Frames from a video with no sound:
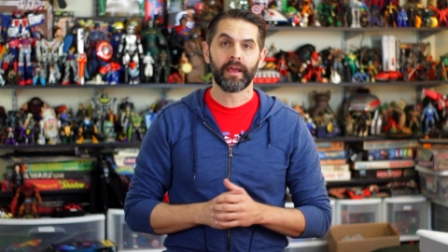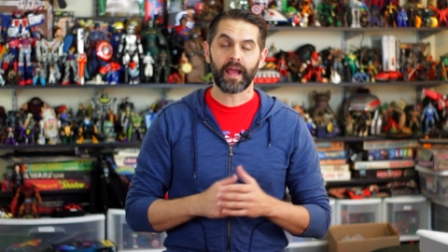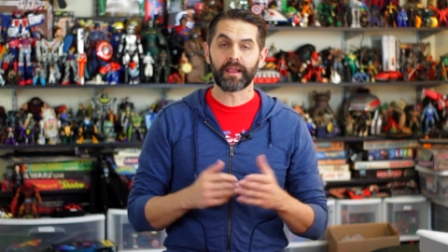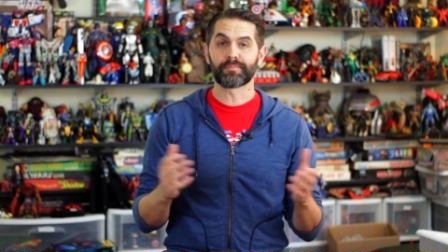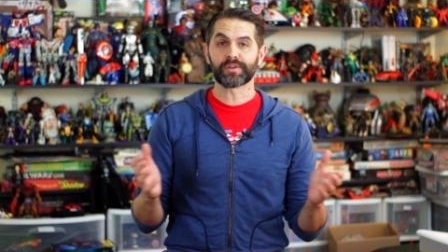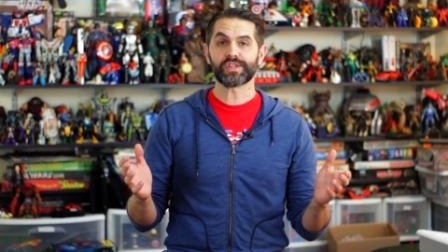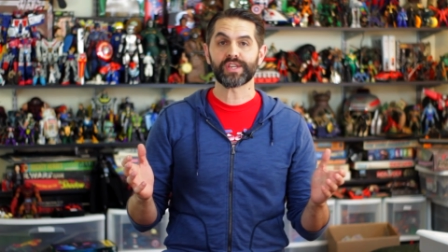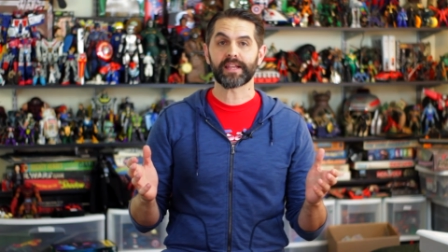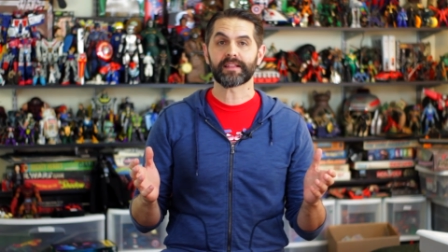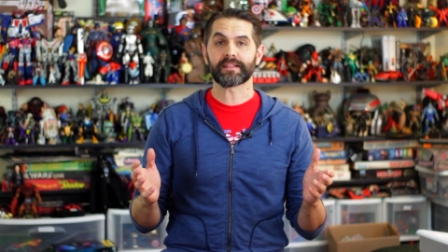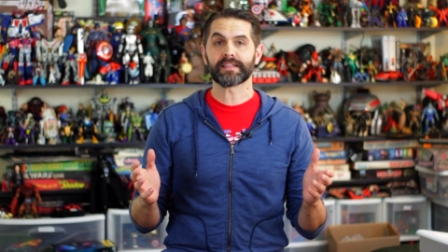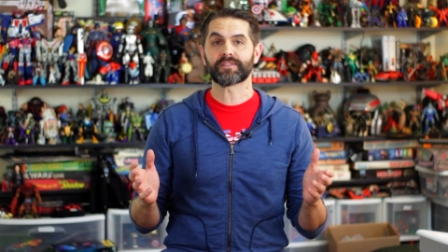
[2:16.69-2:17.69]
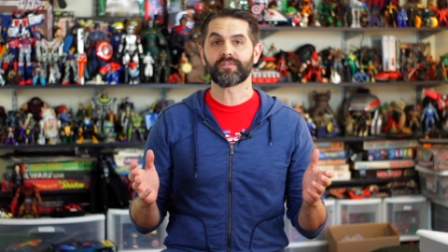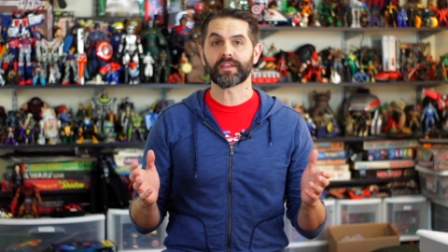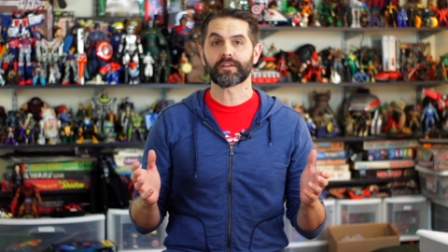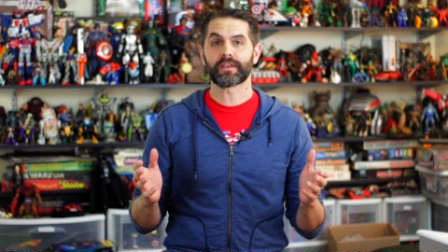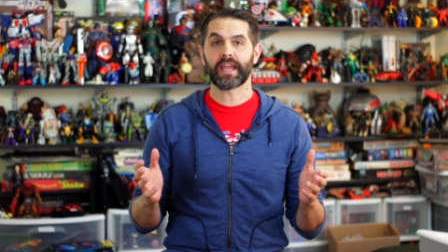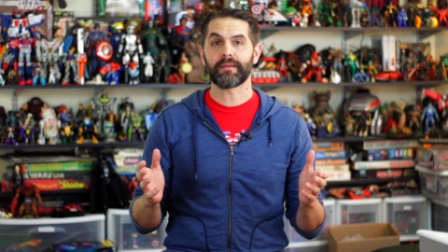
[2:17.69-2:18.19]
I appreciate that this
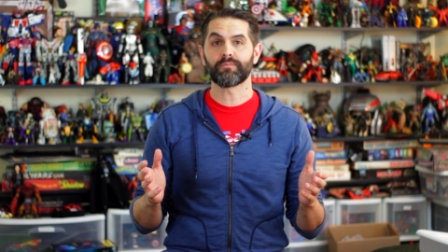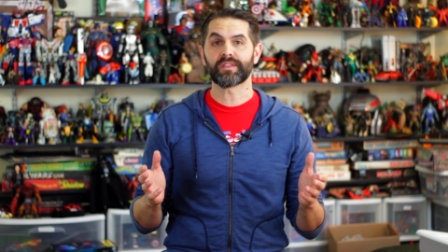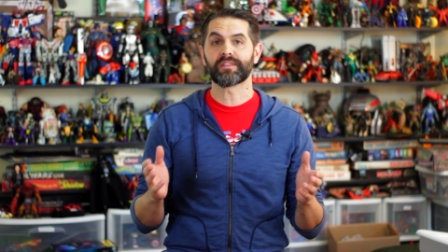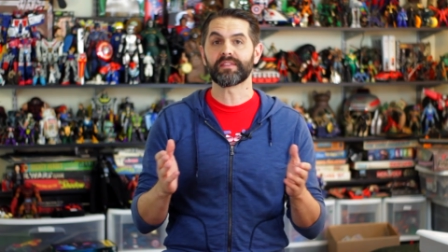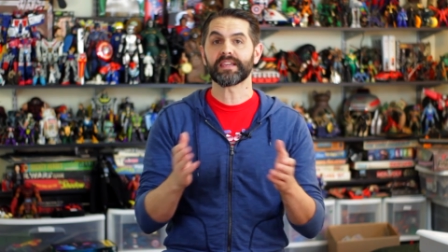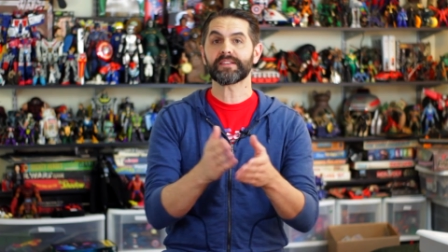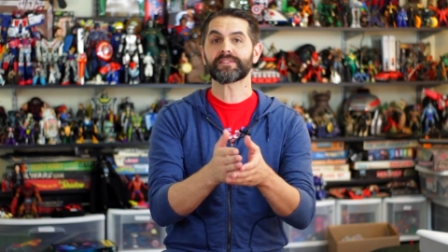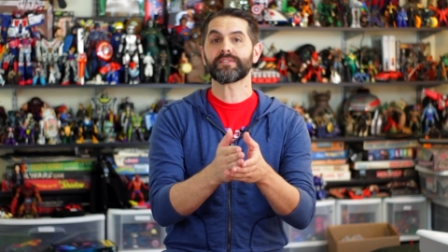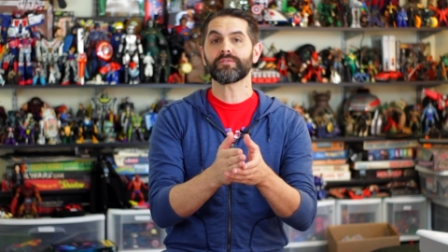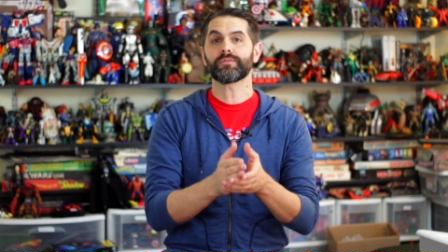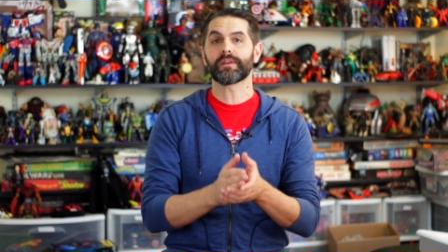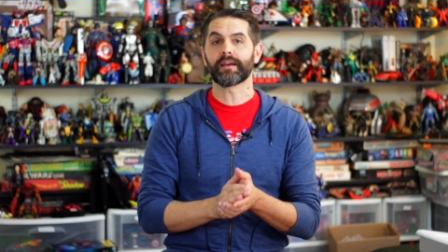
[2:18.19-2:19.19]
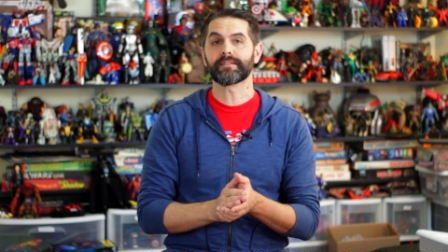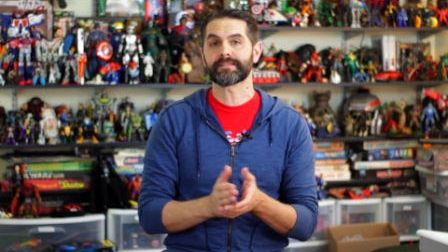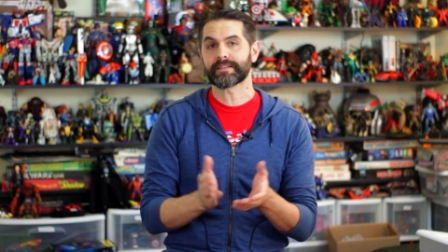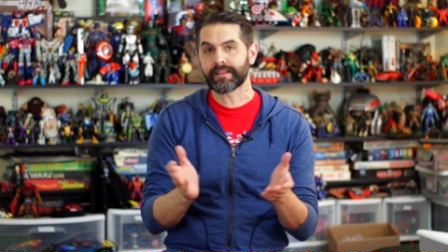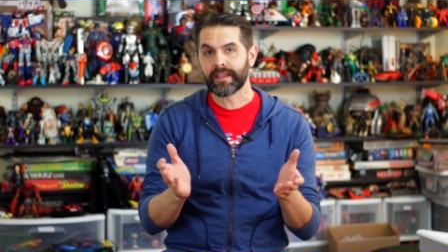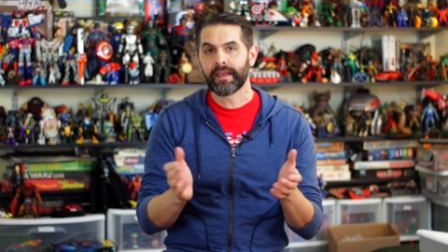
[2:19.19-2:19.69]
figure came with these two guns,
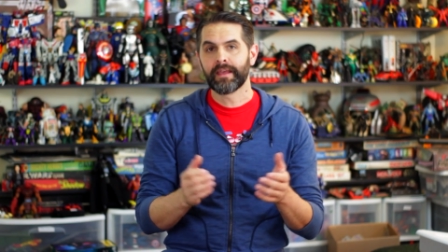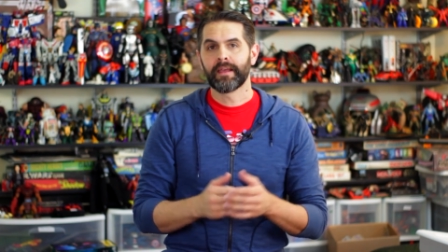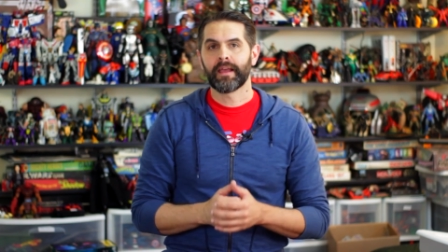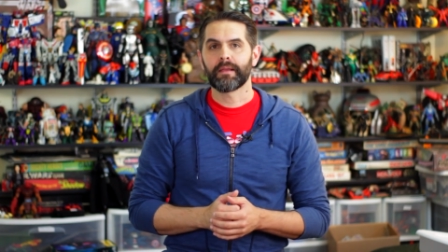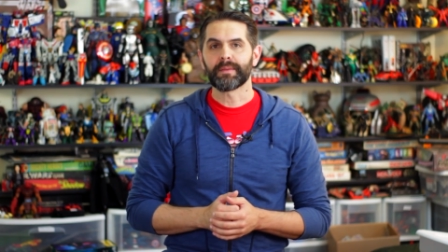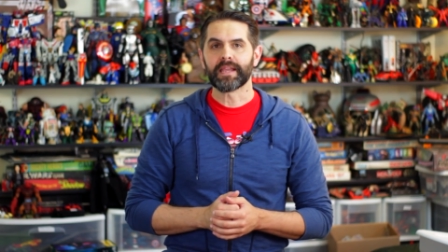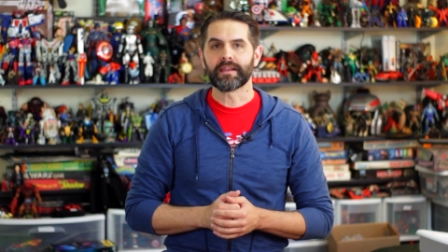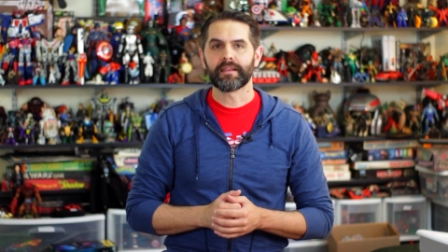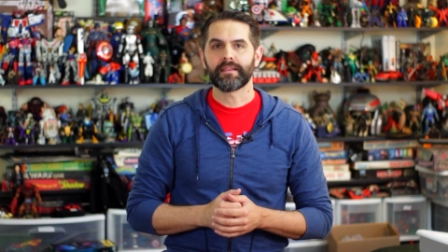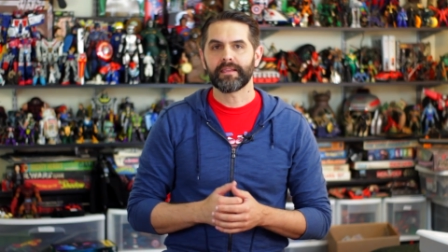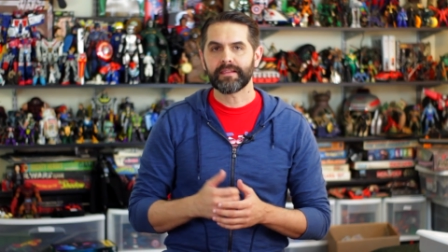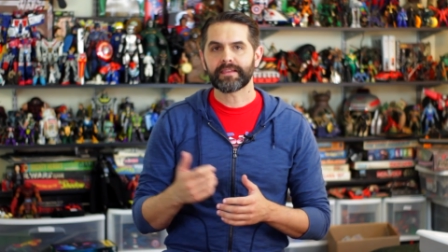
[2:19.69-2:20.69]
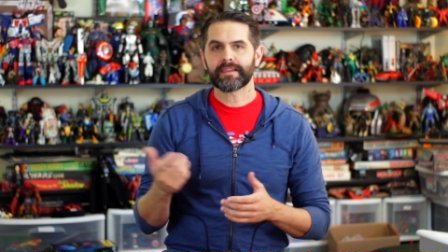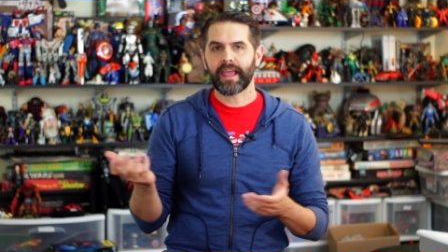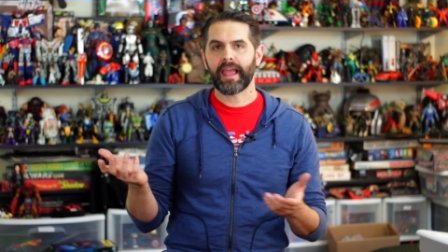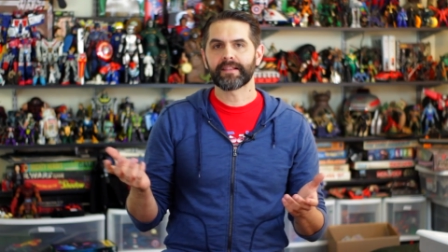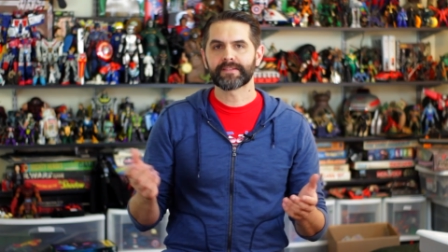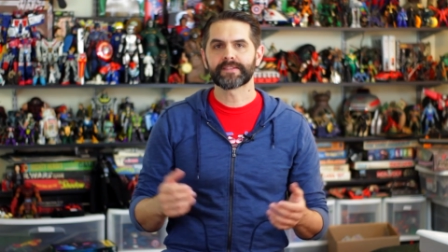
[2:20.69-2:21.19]
and I mean, you
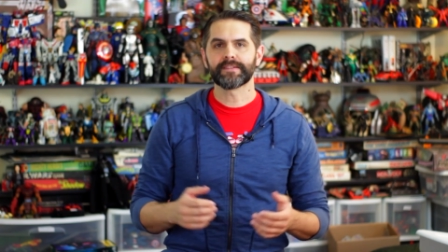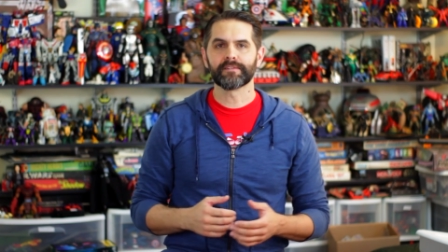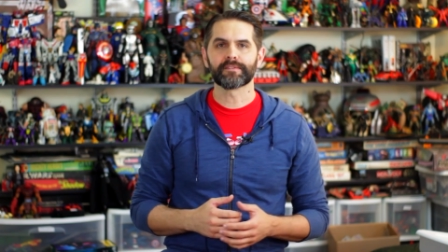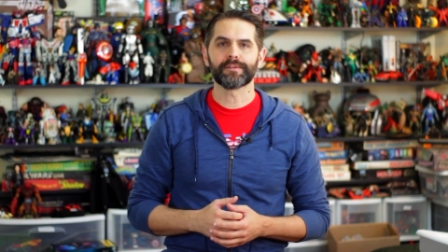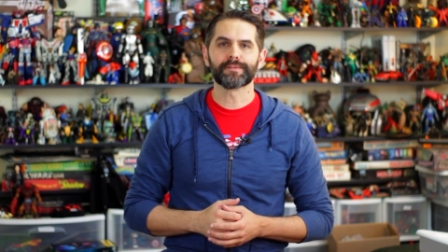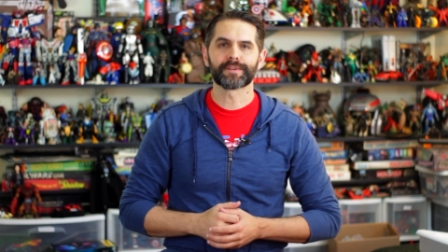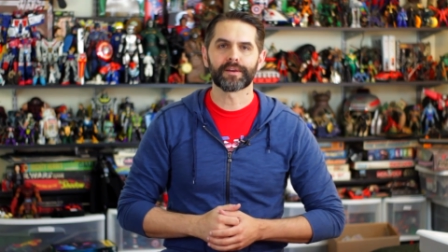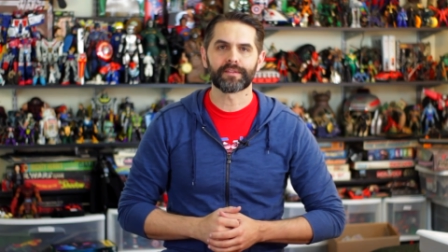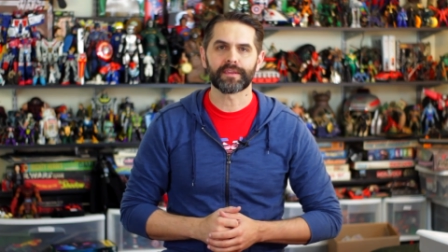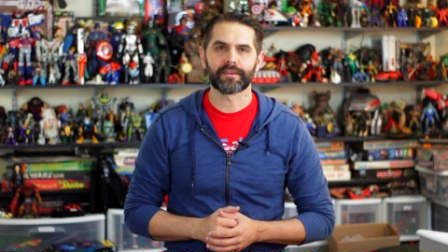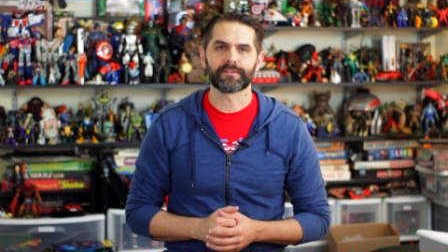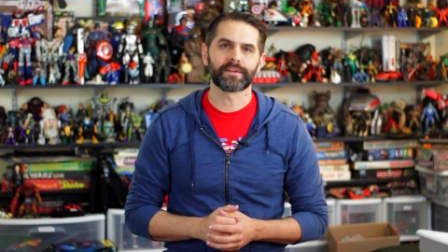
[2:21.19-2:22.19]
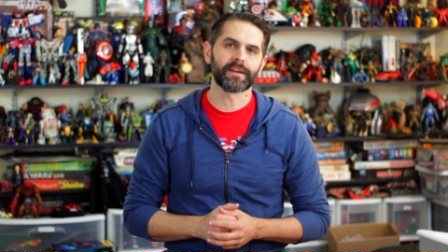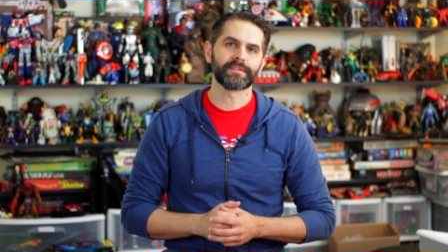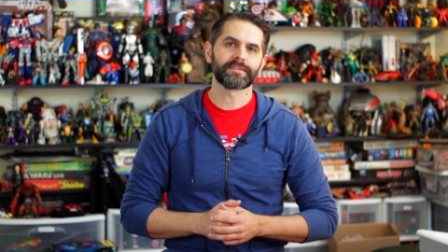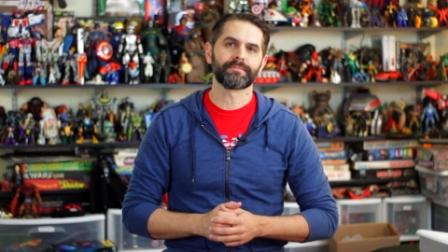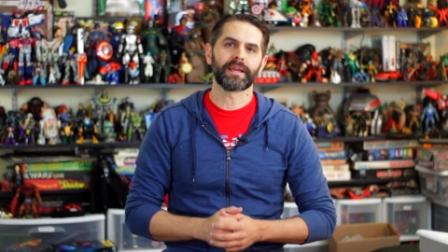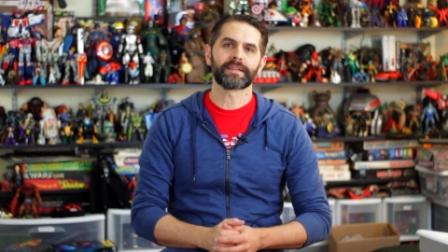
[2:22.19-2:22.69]
can still use all the other
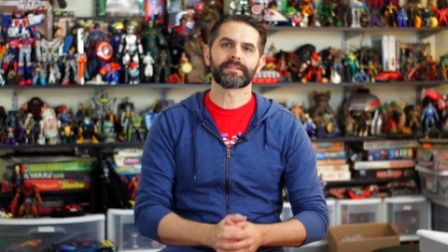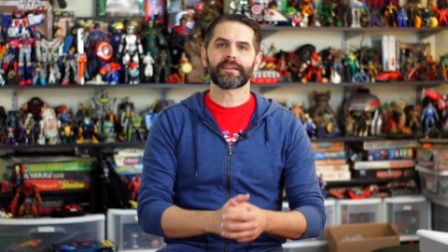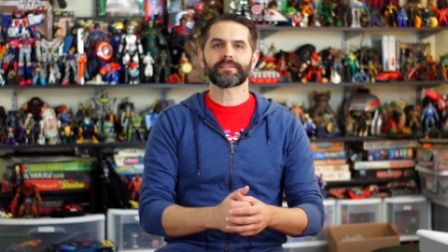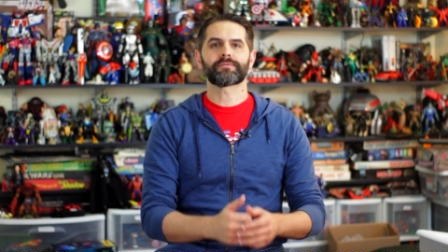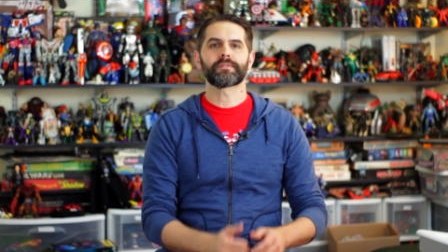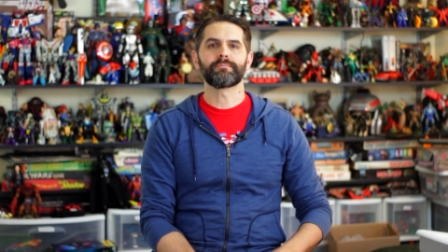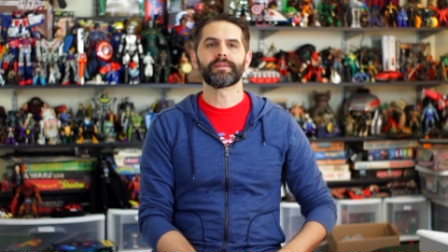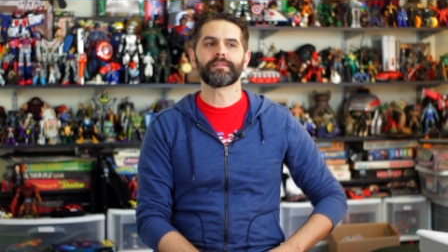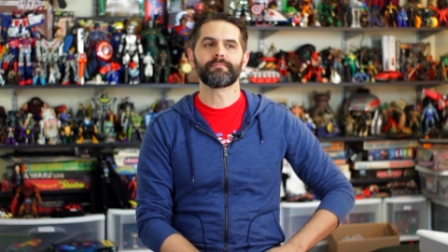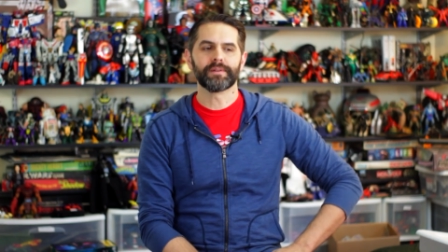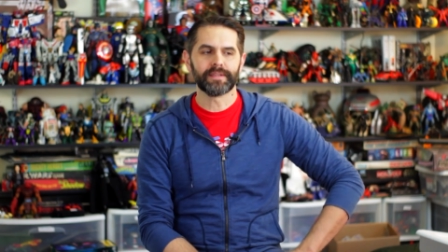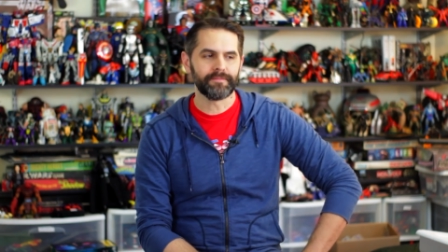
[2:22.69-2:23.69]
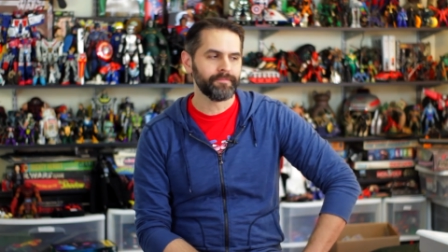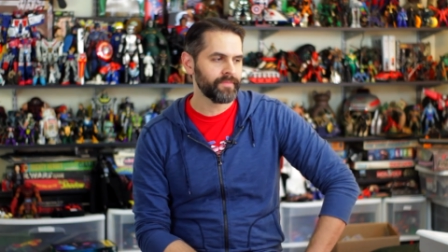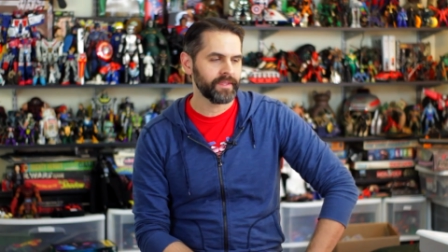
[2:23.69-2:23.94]
guns in my accessory bin, but